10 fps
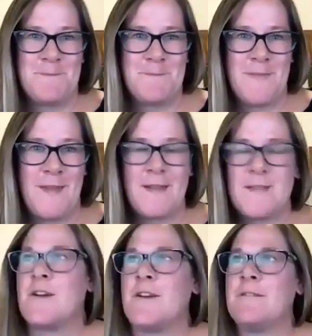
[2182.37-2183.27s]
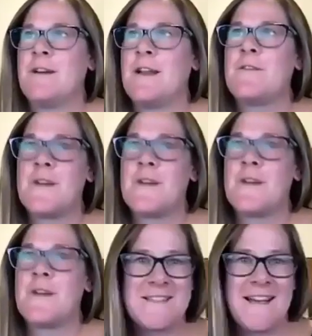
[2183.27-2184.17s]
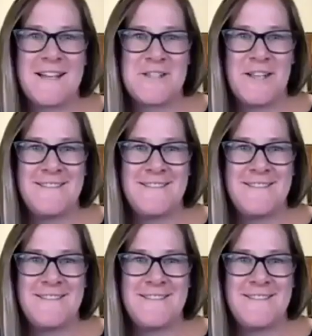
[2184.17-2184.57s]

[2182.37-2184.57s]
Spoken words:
Cassie, are you ready for your next section?